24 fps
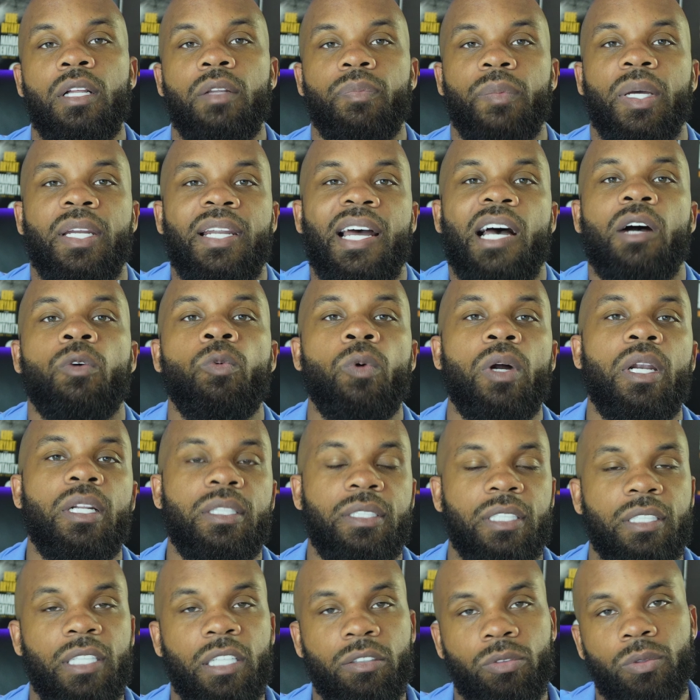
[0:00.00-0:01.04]
they're not willing
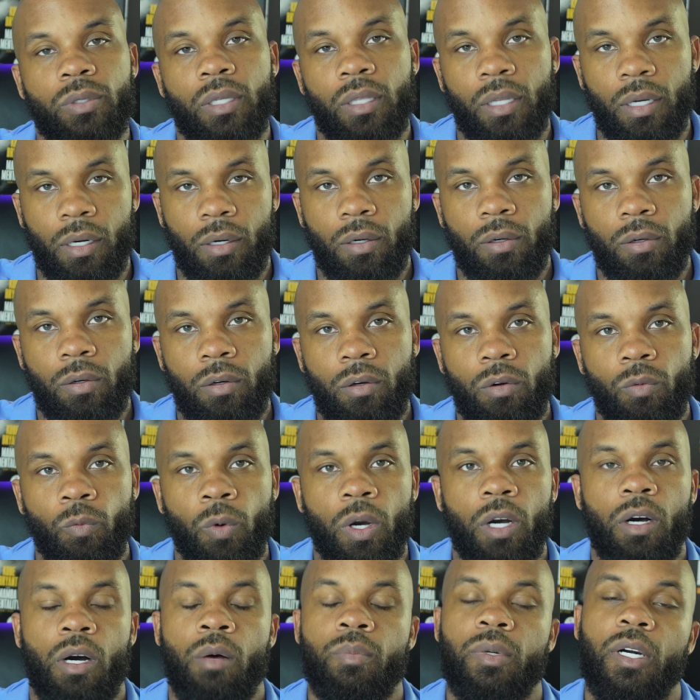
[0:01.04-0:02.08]
to give you a loan.
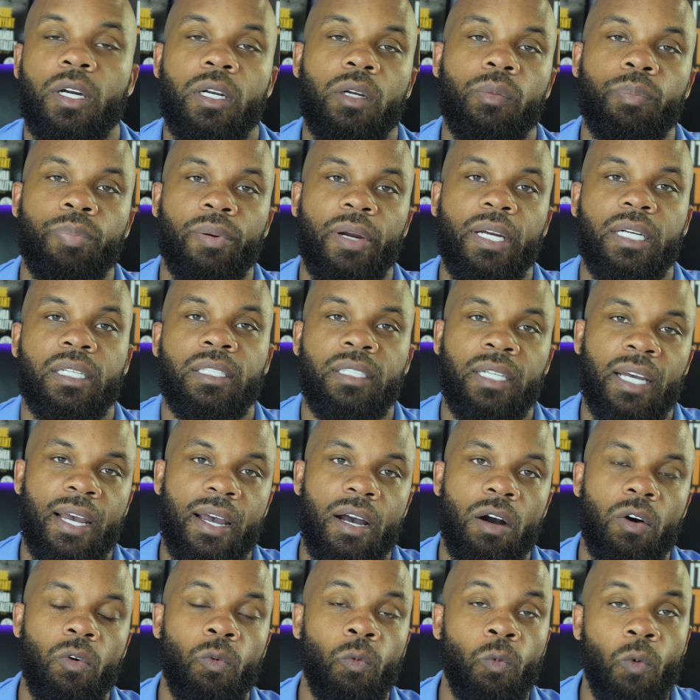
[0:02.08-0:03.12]
Well, I'm gonna break
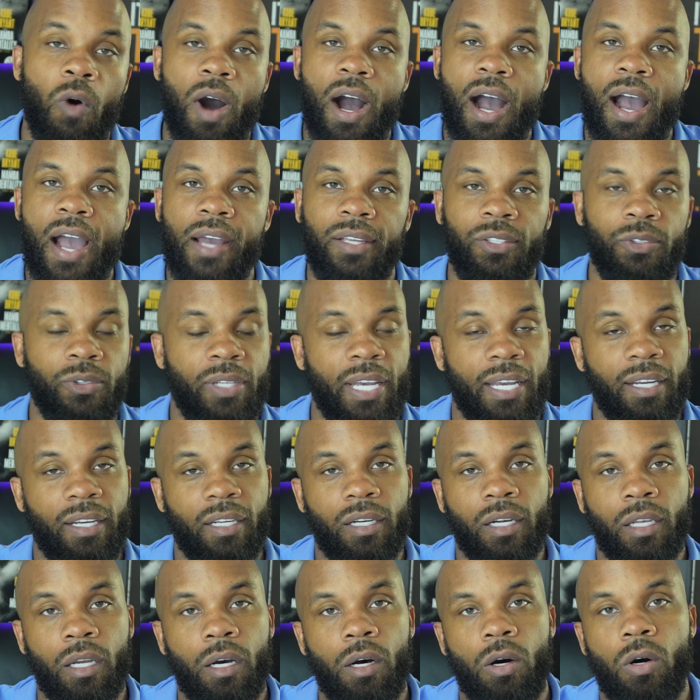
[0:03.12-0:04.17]
down why you can't
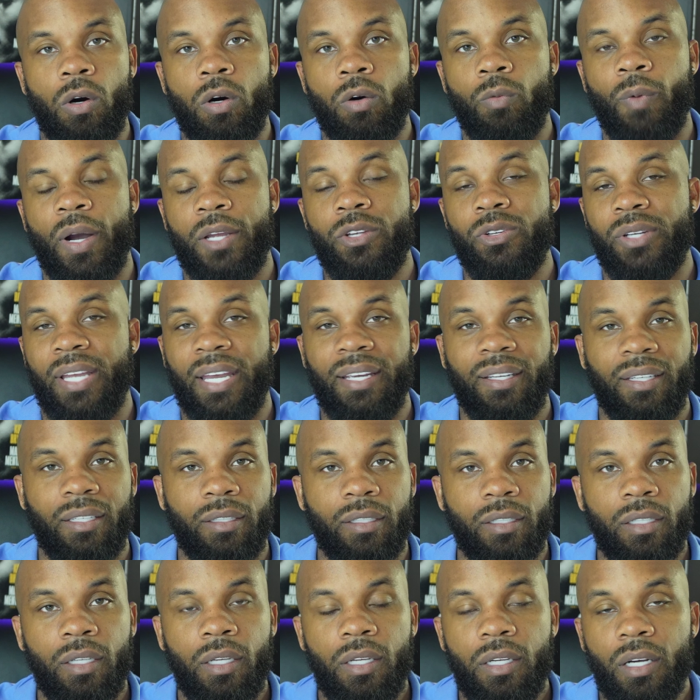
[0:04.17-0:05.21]
get a loan, why you can't
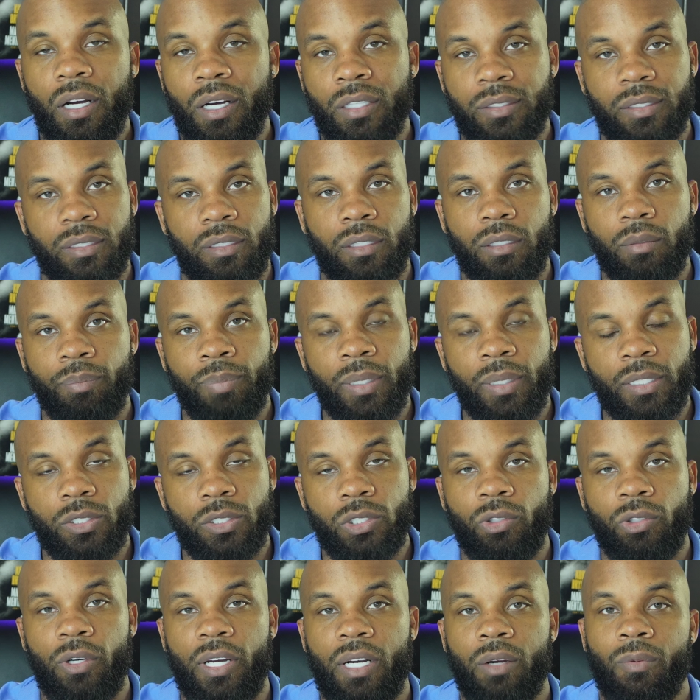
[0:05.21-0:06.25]
get unsecured
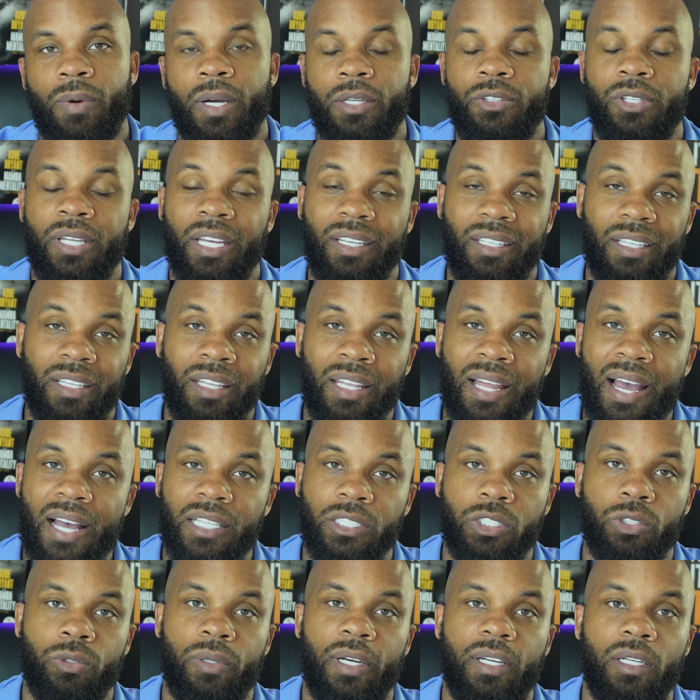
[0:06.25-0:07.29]
business credit, why you can't get
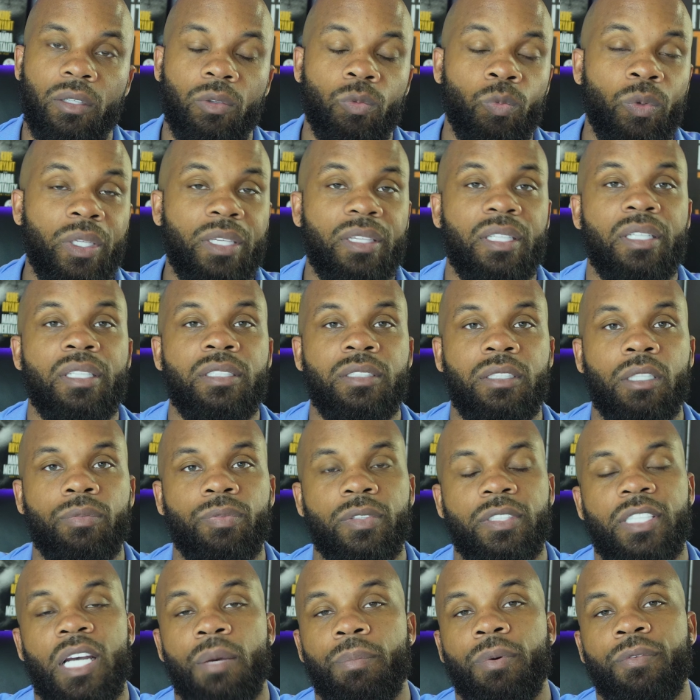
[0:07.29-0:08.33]
lines of credit with these
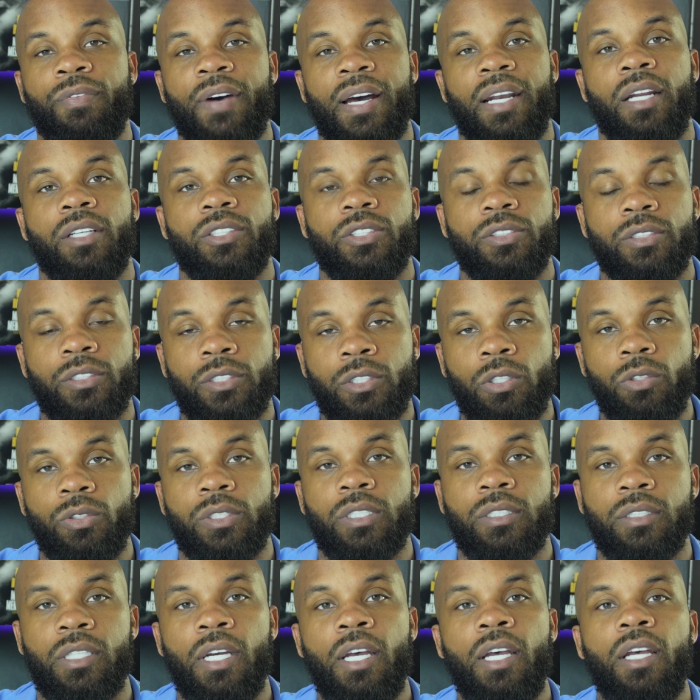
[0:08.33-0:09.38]
different type of financial
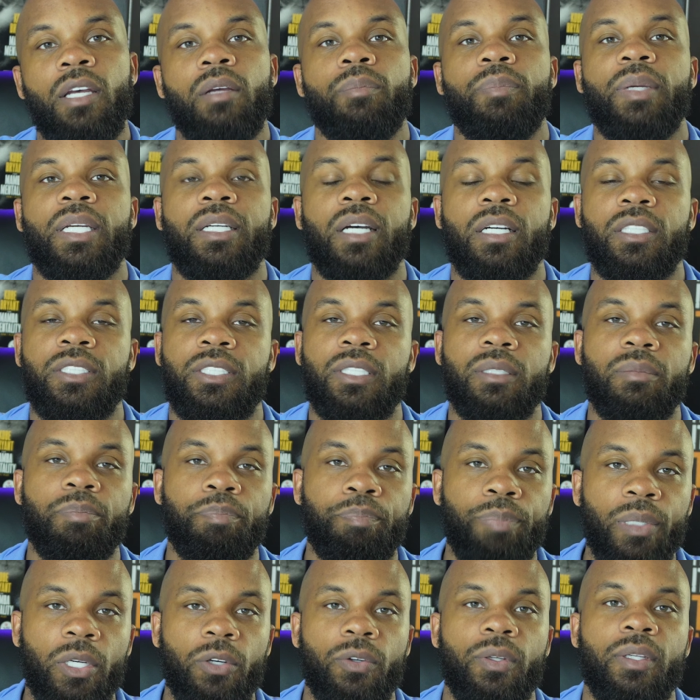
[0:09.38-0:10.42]
institutions because you're
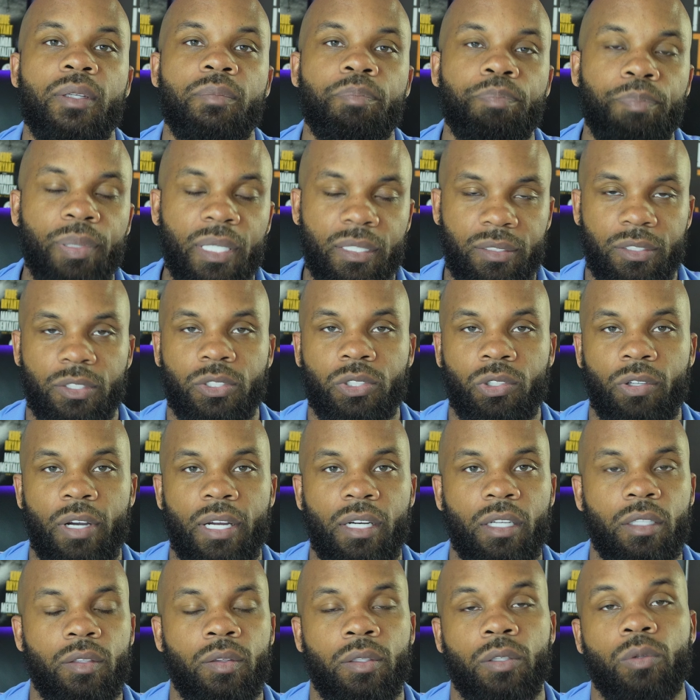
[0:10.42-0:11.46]
building business
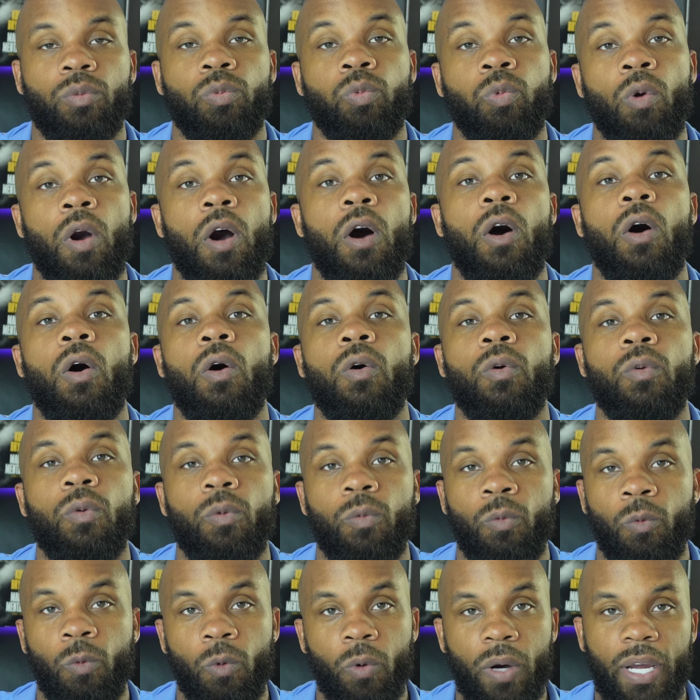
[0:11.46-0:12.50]
credit the wrong
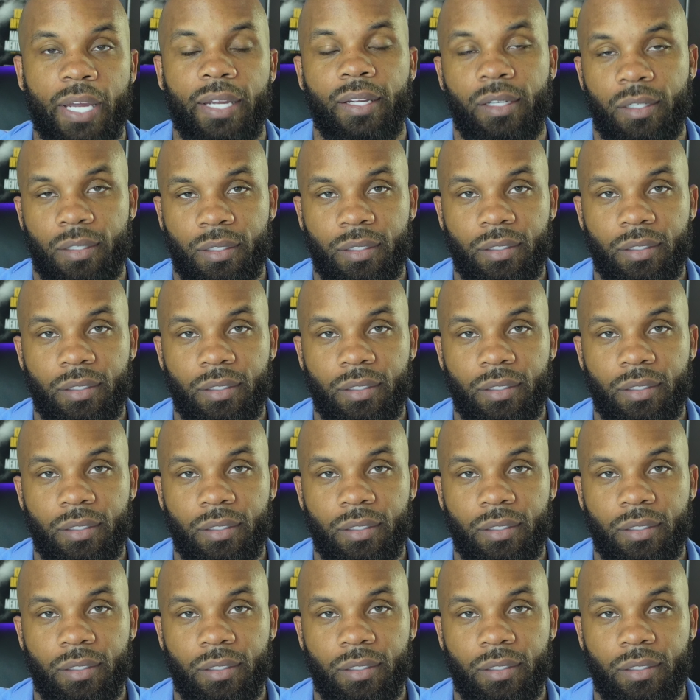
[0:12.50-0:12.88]
way.